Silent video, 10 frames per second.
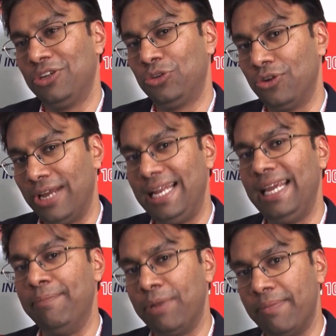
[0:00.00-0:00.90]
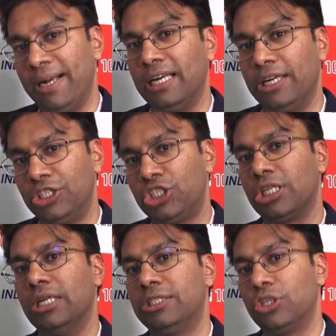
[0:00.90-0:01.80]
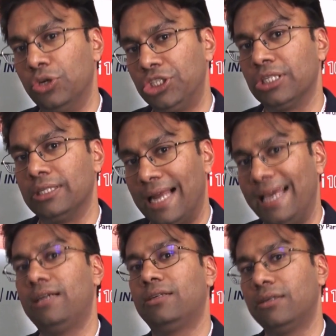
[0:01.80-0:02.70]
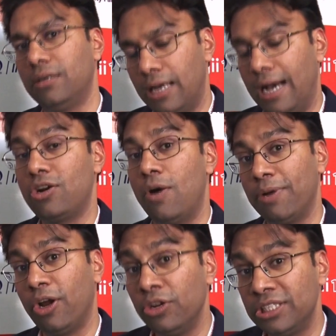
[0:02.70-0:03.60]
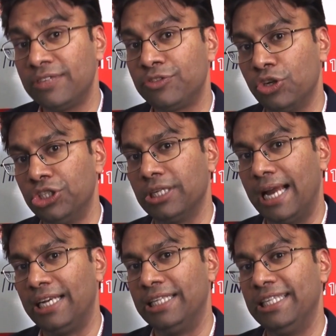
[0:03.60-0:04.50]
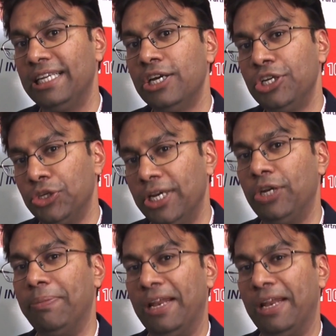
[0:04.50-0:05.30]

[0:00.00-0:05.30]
To really implement a digital solution like a comprehensive solution like Digii, you need to be